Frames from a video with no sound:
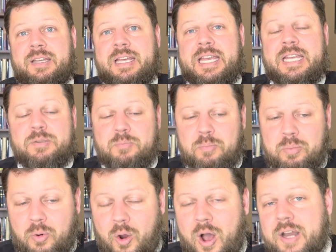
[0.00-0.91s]
He has
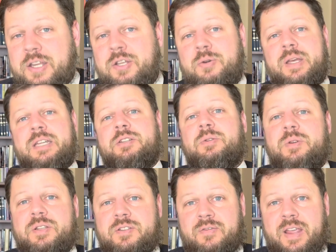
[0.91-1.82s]
brought you into
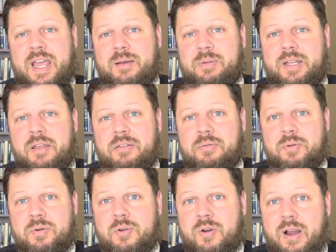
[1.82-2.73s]
His family
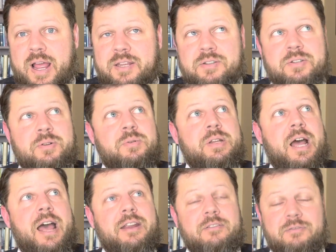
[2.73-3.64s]
through Christ who
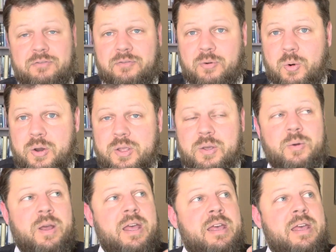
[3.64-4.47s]
died for you